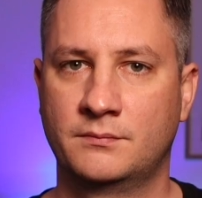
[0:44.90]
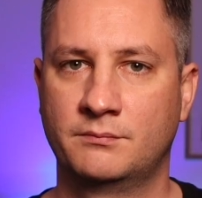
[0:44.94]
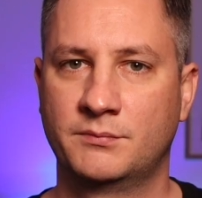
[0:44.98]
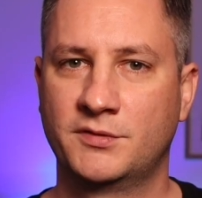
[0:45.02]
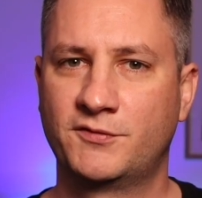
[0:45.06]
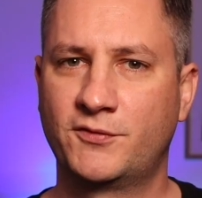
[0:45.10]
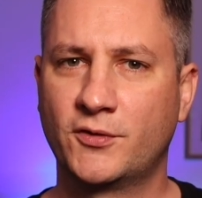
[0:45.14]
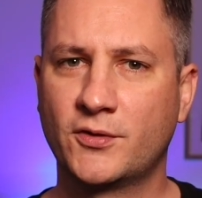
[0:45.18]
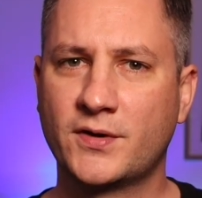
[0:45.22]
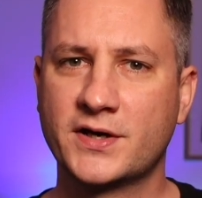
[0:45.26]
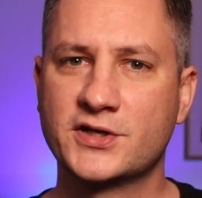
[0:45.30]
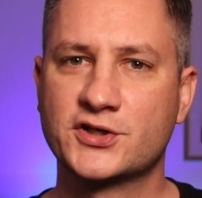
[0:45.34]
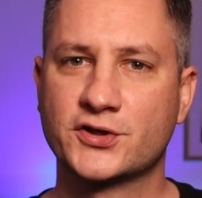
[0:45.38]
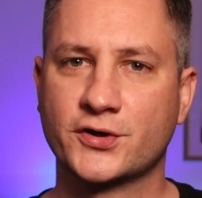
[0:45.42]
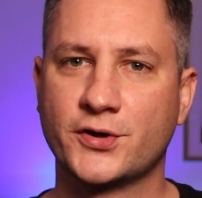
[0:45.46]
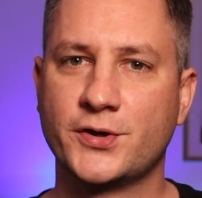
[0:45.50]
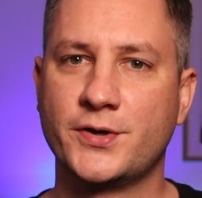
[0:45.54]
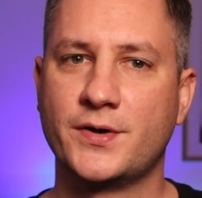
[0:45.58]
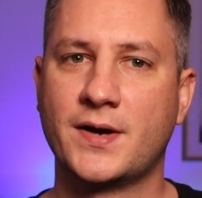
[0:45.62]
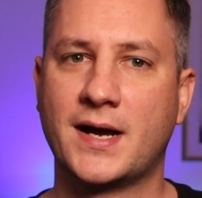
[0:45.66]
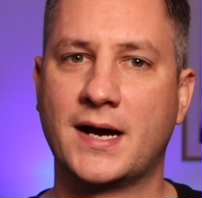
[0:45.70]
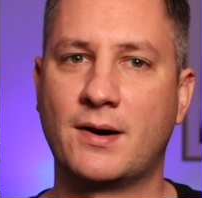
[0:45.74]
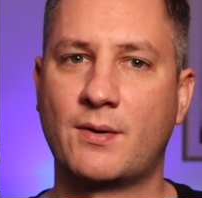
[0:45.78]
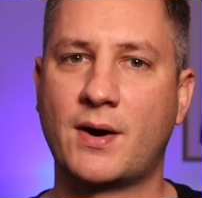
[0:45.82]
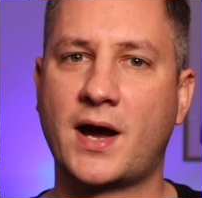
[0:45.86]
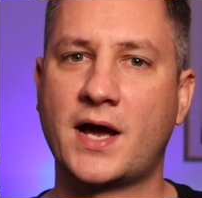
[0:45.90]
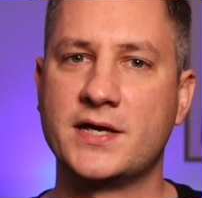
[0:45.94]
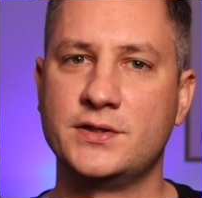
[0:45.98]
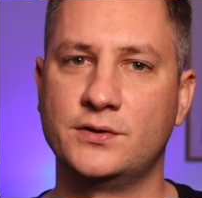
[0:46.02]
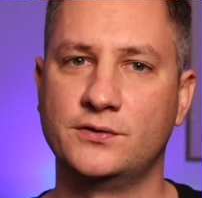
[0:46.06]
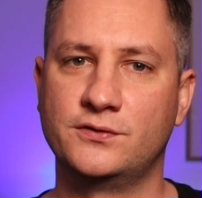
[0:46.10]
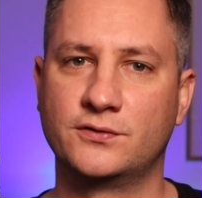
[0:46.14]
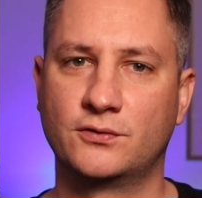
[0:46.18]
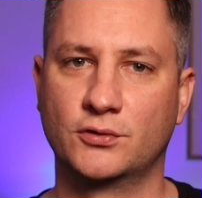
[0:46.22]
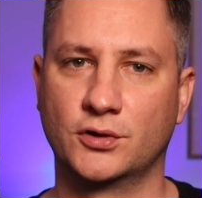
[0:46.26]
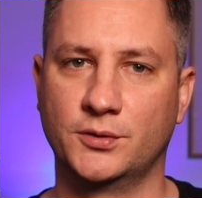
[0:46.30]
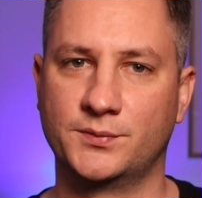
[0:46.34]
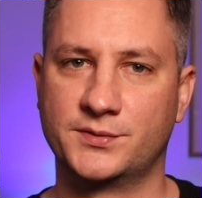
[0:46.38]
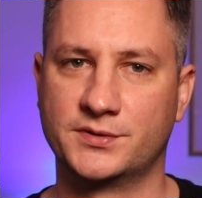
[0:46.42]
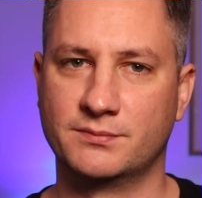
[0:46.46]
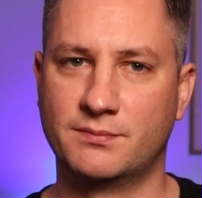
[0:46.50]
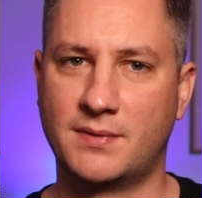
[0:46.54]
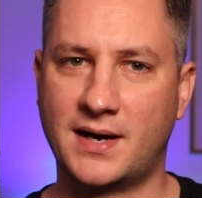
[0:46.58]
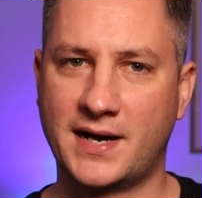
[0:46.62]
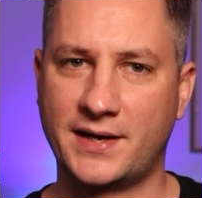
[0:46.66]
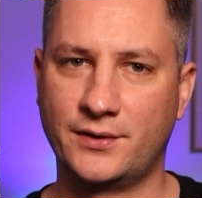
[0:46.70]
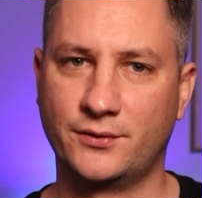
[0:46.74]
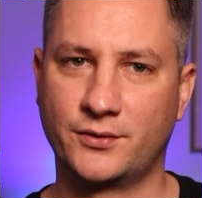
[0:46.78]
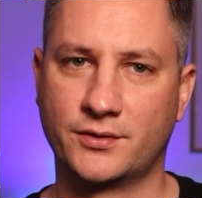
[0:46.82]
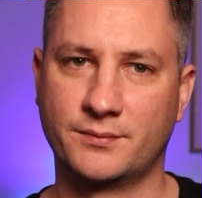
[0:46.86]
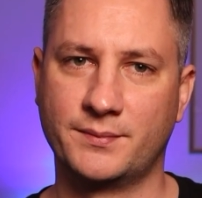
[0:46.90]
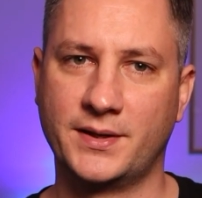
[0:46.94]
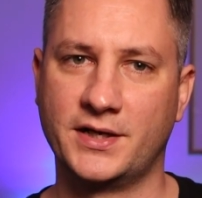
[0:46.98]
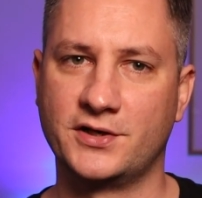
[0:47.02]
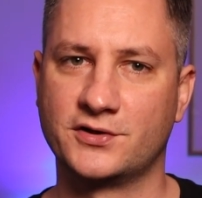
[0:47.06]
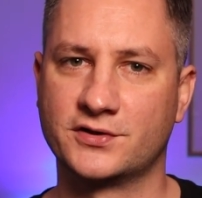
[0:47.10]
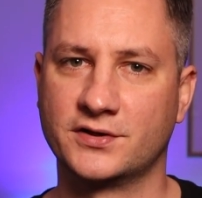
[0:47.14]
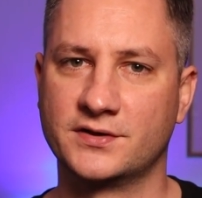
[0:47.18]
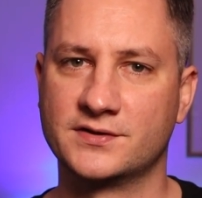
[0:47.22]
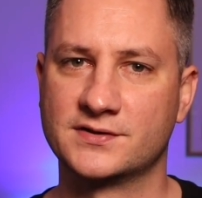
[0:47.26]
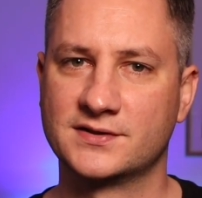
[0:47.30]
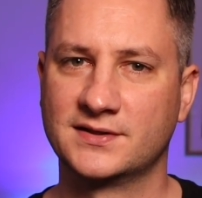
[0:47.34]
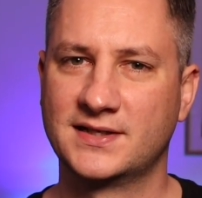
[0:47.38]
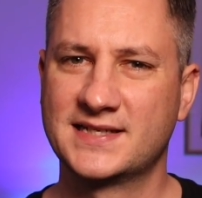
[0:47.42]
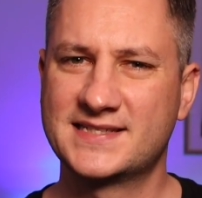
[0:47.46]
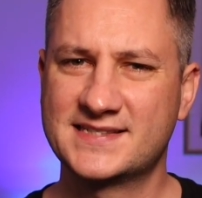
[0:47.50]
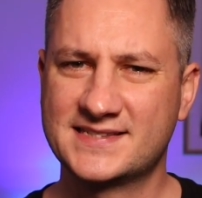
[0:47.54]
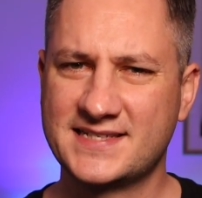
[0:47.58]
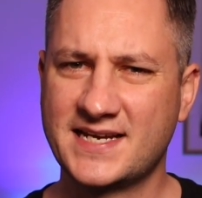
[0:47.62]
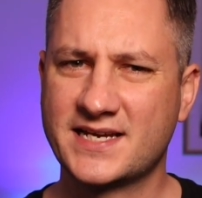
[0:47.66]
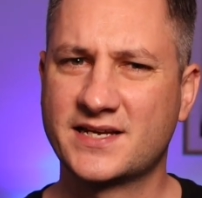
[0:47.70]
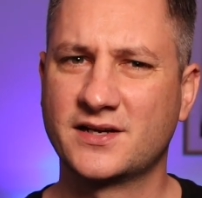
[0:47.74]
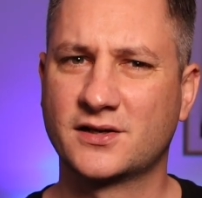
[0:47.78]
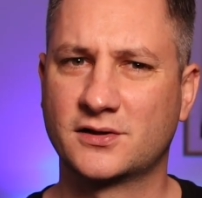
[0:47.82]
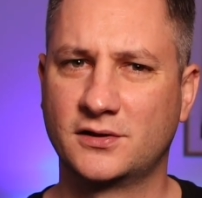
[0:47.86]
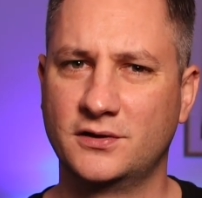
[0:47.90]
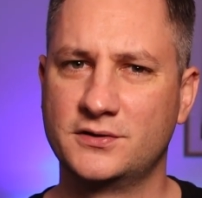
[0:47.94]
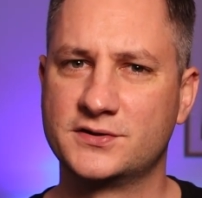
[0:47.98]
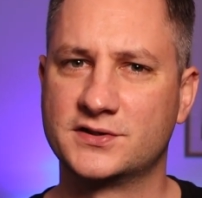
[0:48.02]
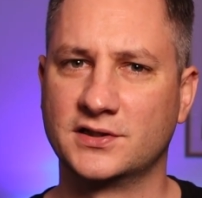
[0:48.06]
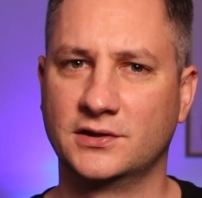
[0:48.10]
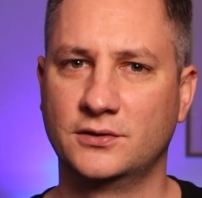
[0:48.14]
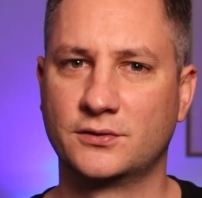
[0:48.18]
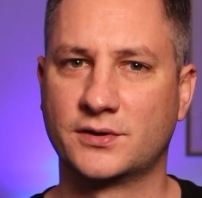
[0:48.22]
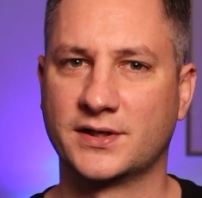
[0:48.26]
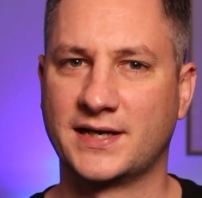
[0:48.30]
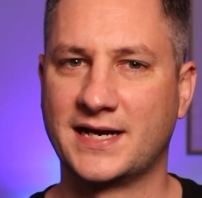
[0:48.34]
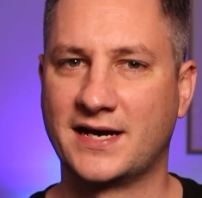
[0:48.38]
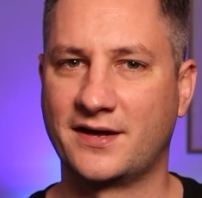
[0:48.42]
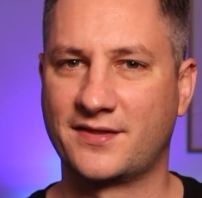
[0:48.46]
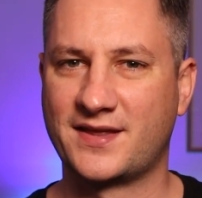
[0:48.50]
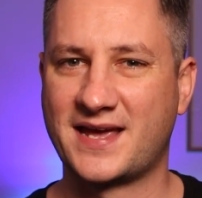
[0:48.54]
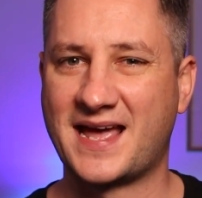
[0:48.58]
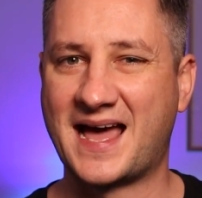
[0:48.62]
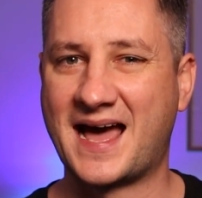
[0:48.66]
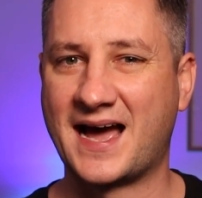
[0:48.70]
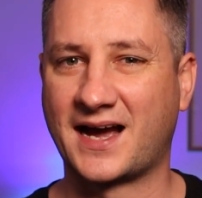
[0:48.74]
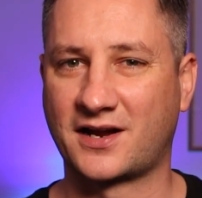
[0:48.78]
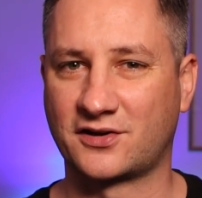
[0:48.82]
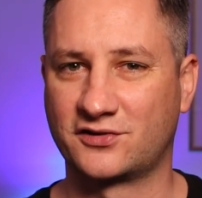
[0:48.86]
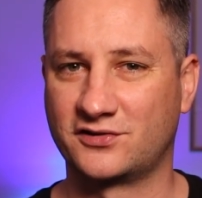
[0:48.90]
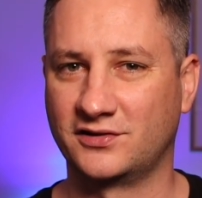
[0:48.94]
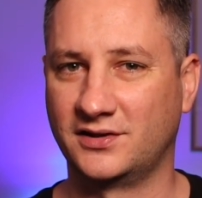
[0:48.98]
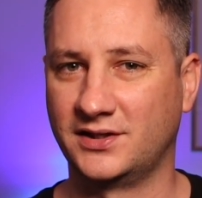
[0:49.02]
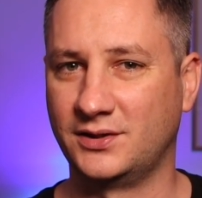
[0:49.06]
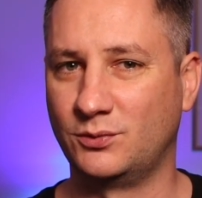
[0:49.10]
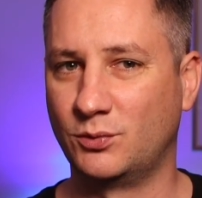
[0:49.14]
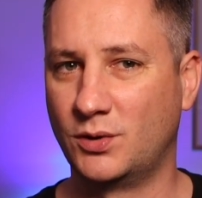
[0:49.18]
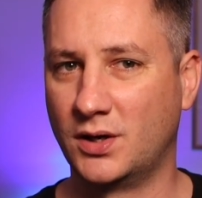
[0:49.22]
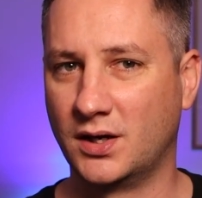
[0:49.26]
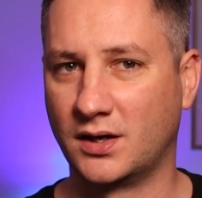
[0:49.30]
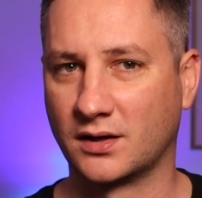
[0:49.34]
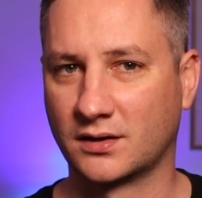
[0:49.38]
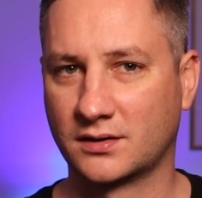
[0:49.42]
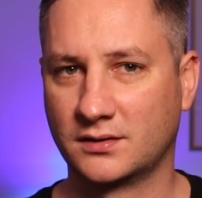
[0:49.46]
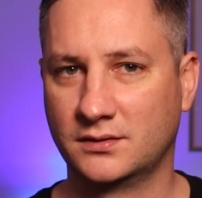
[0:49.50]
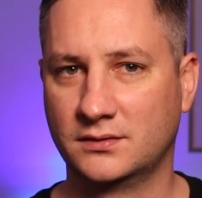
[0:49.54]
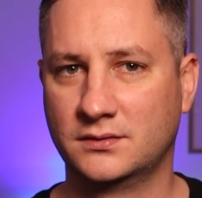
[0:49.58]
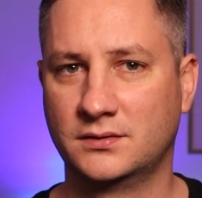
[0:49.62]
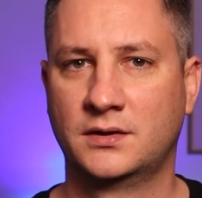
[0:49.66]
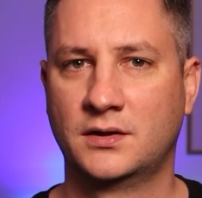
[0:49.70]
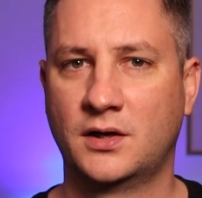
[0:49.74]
Before I show you how I use groups in my automations, let's take a closer look at how they actually work.